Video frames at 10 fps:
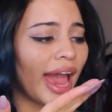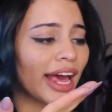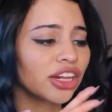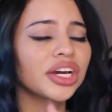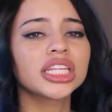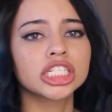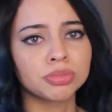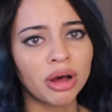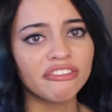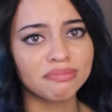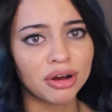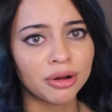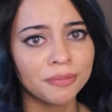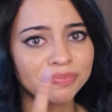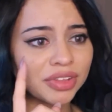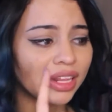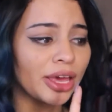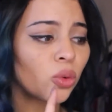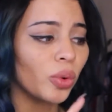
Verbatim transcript: And look at this puff ball. Like